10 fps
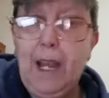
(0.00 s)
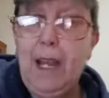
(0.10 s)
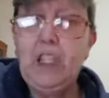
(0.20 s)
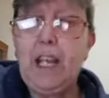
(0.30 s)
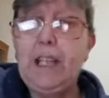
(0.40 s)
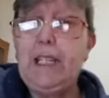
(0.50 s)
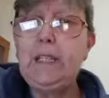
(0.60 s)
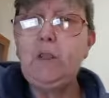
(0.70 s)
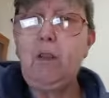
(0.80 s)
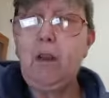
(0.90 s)
and Jackie
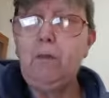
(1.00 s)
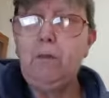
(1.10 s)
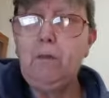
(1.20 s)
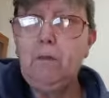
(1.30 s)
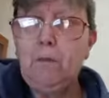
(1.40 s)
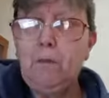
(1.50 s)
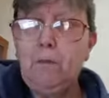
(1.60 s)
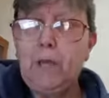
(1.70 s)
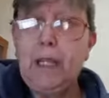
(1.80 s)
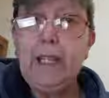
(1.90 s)
as well,
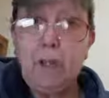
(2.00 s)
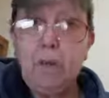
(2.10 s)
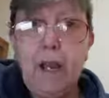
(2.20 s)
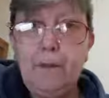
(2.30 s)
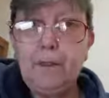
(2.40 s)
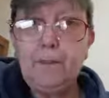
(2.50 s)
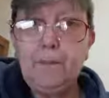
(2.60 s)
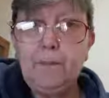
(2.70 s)
let them have it.